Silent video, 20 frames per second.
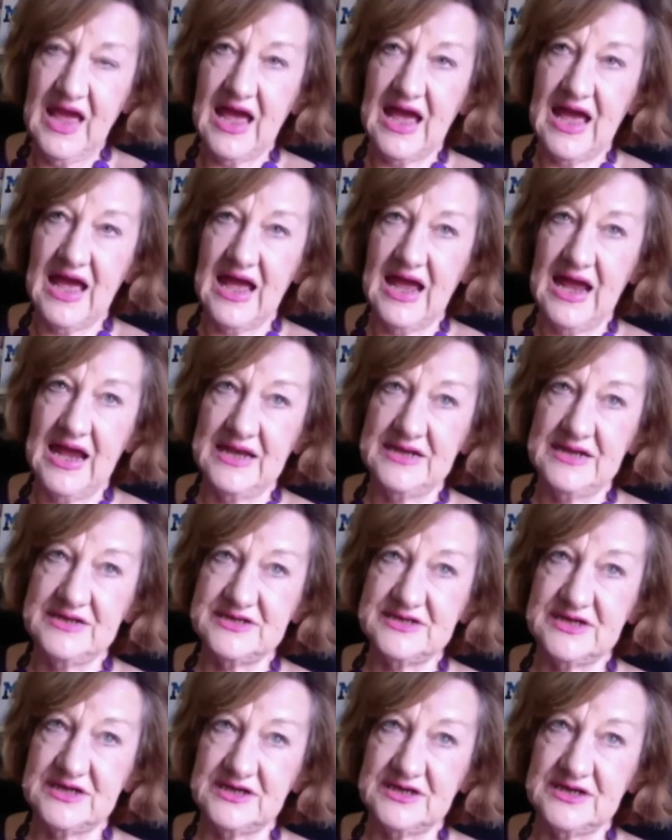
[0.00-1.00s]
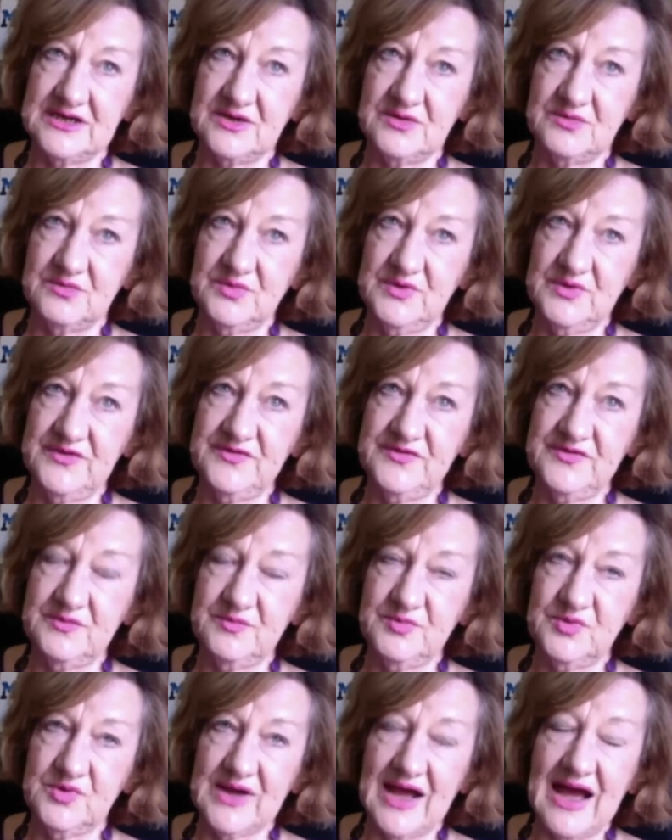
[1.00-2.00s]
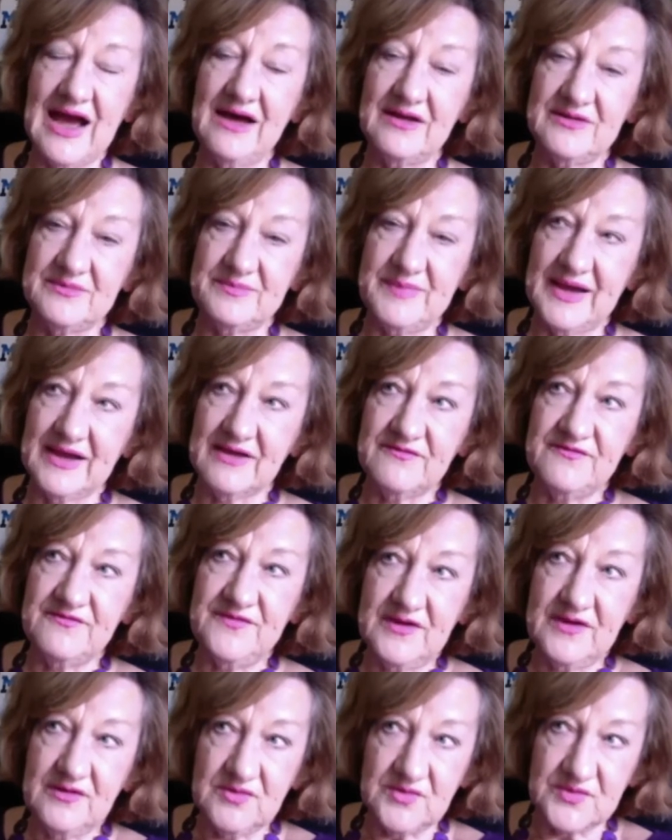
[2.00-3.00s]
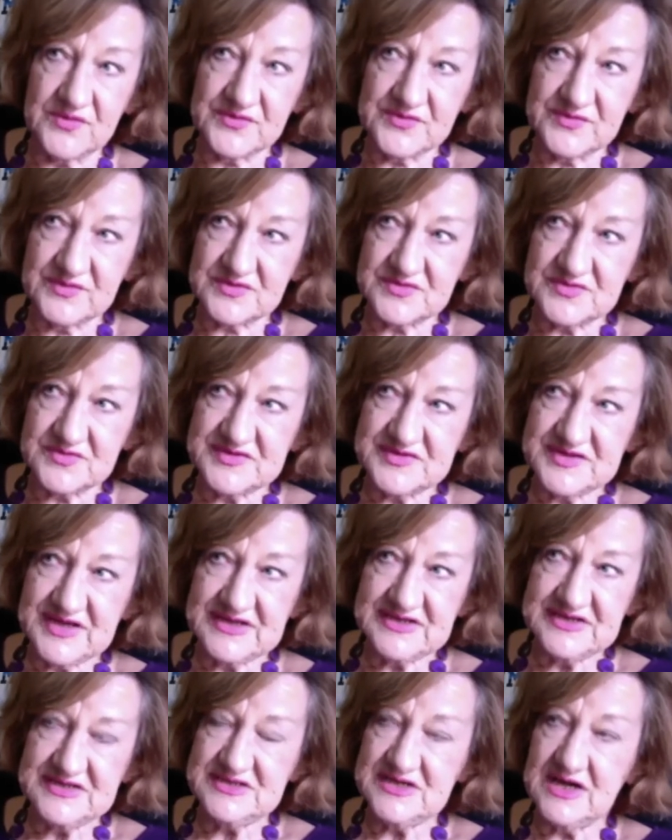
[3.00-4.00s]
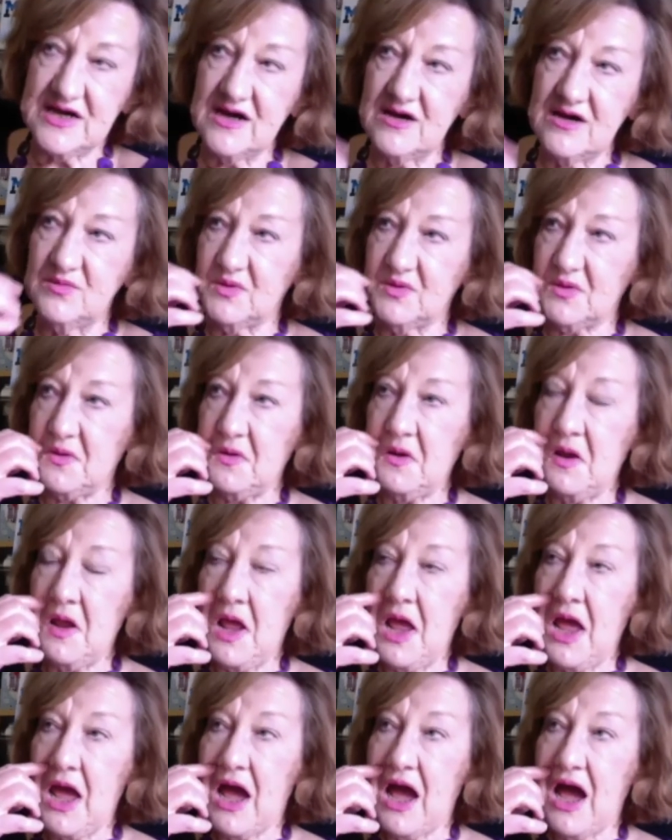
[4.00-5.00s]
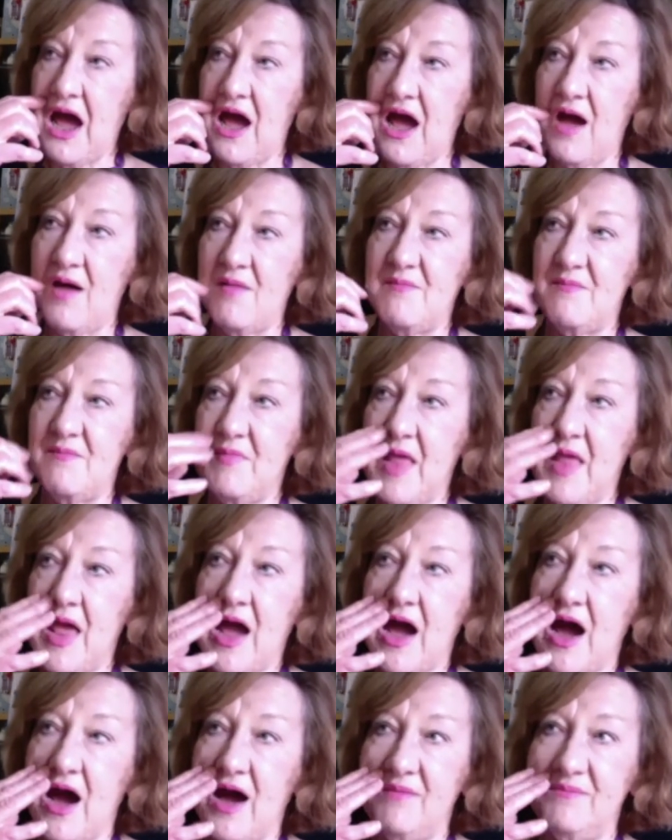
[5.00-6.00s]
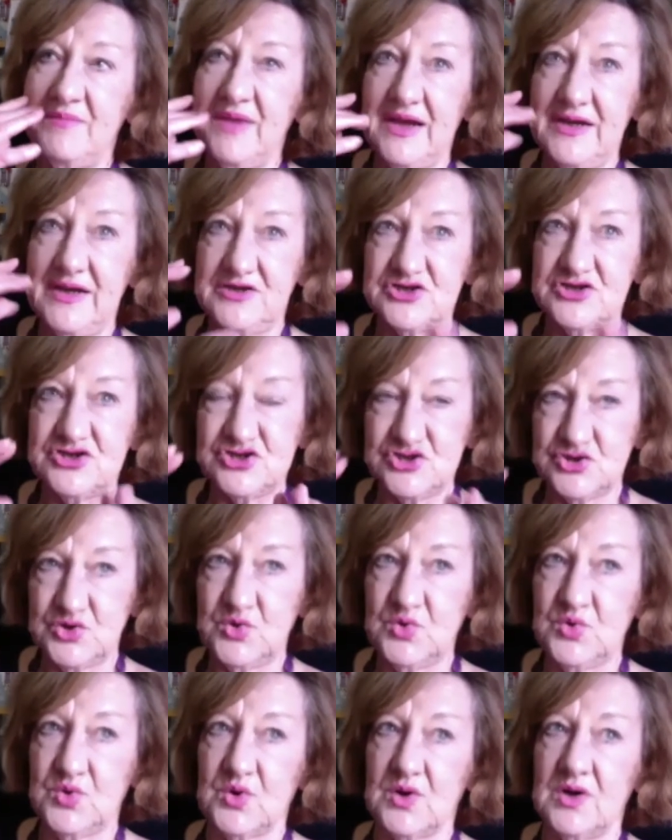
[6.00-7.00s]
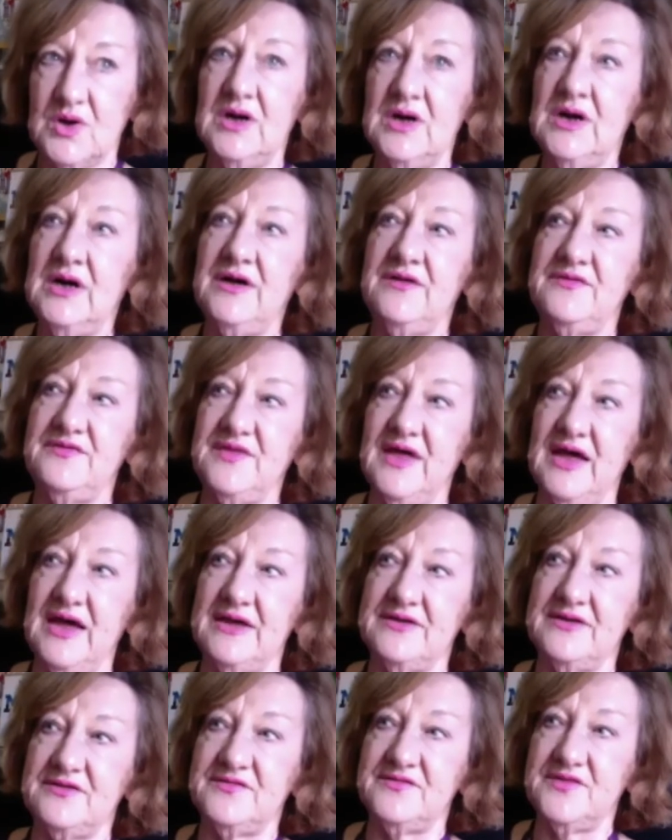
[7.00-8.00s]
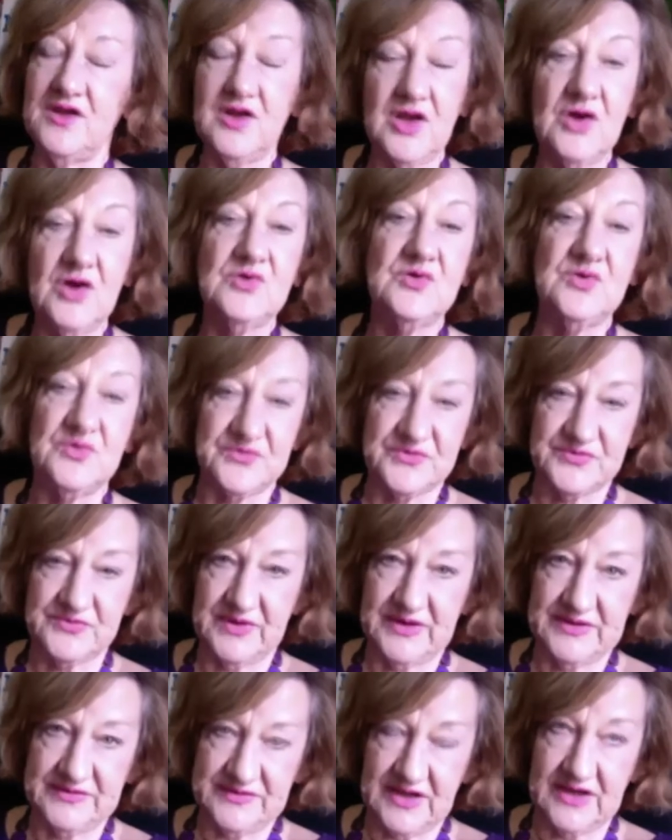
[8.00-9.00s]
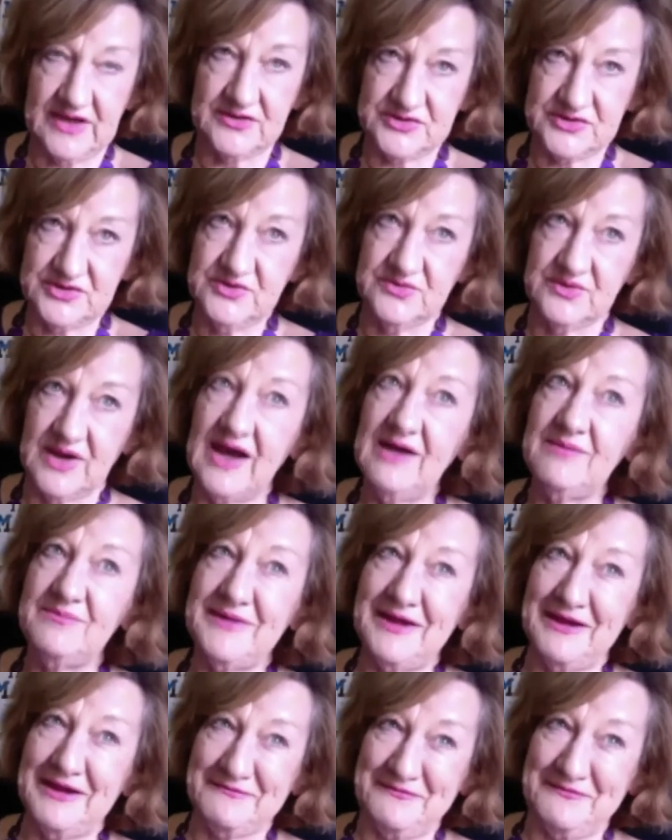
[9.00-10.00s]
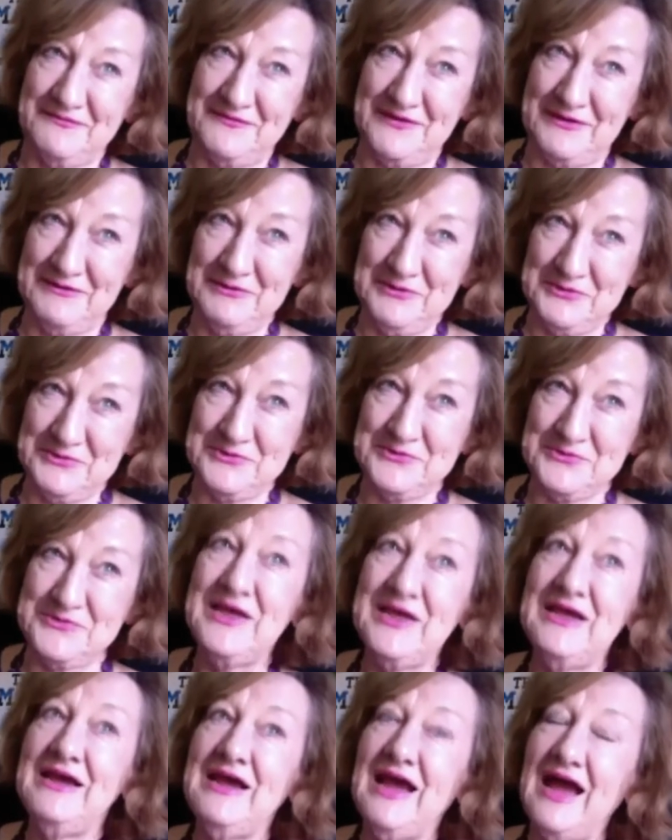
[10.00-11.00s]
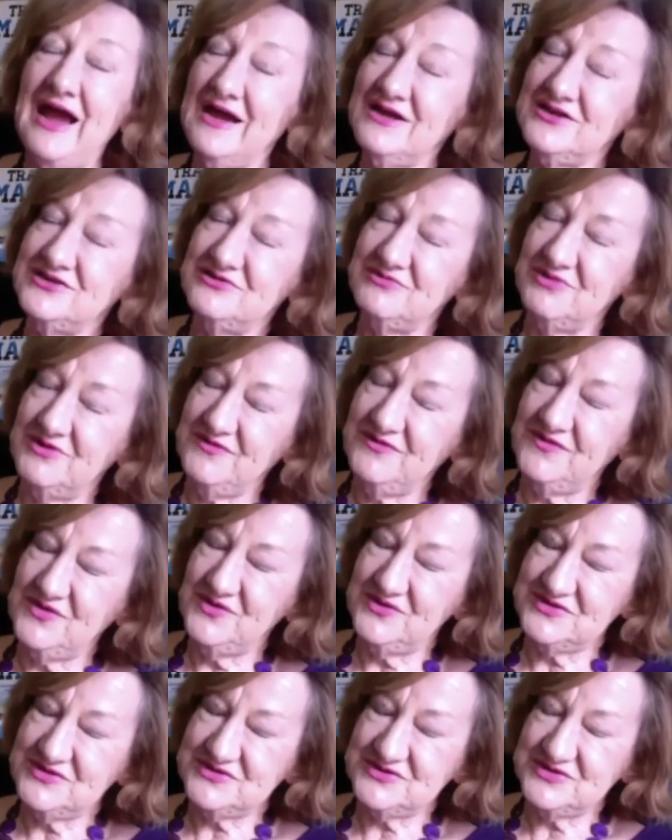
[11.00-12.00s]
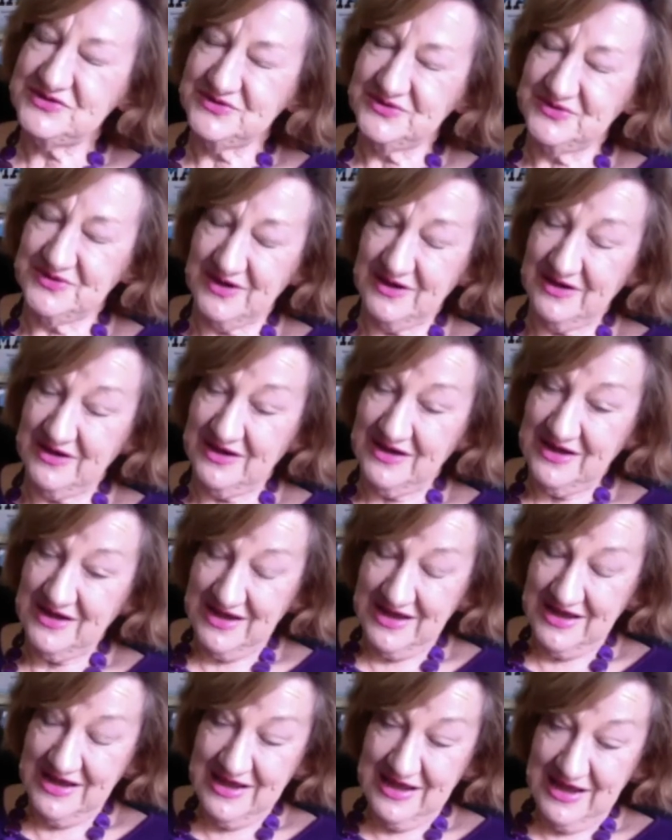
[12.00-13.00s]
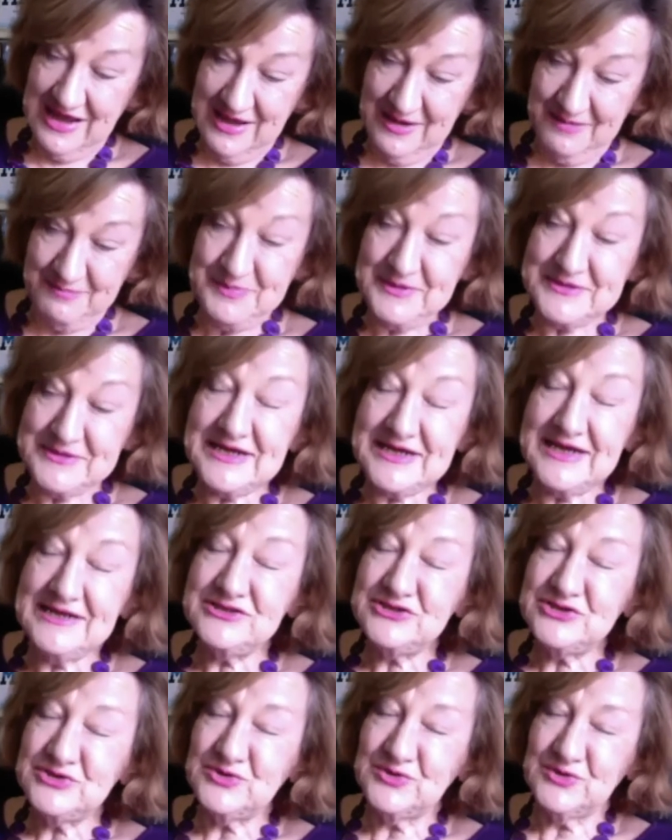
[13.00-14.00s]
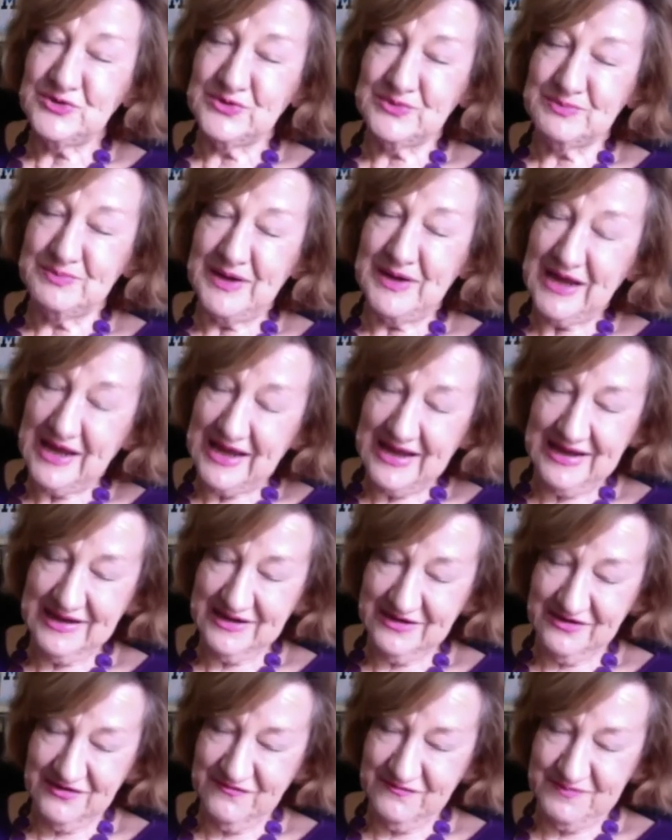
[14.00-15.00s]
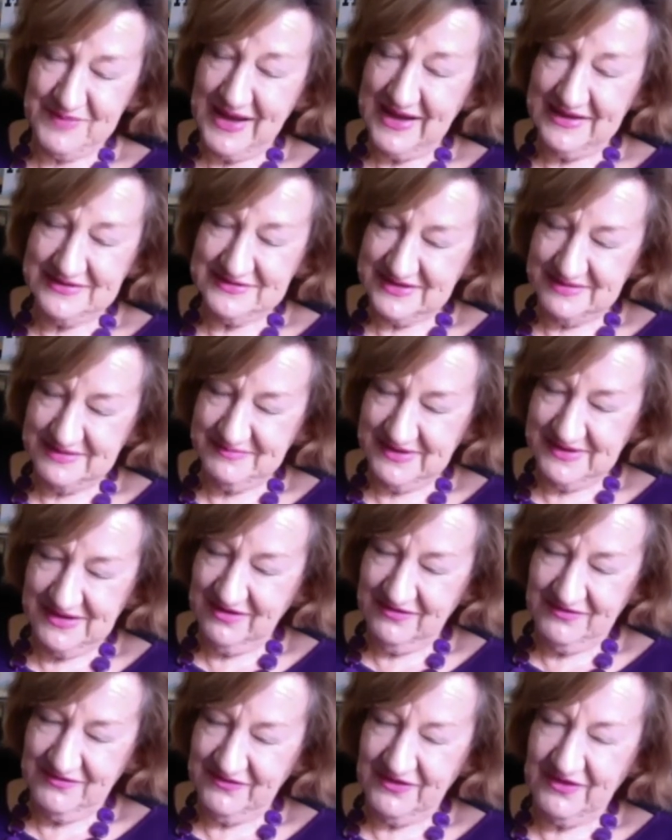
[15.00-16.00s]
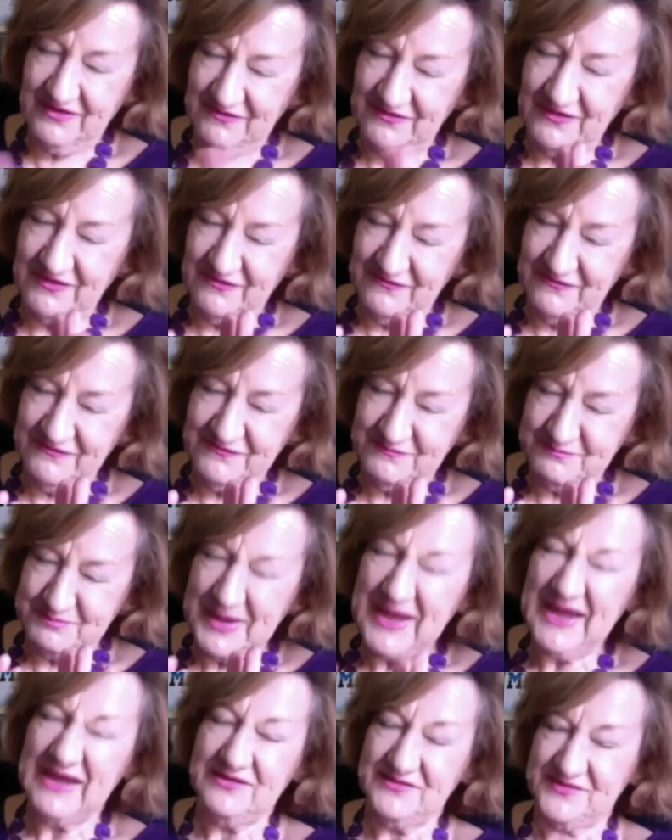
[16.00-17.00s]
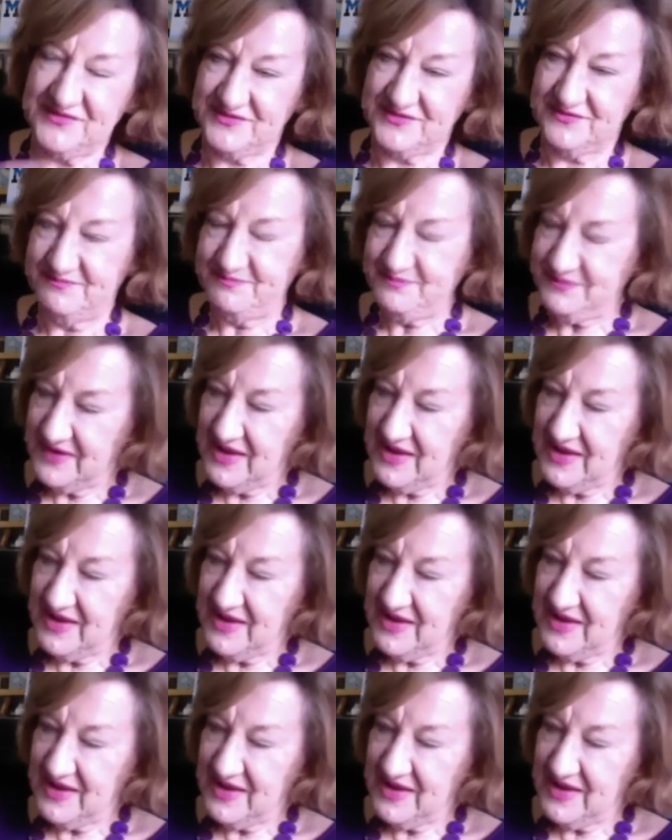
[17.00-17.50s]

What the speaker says: And with the book Outback Ferals, which was set in Darwin, I made sure that the locals read that too. Outback Ferals actually refers to a potential plague of pandemic of pigs.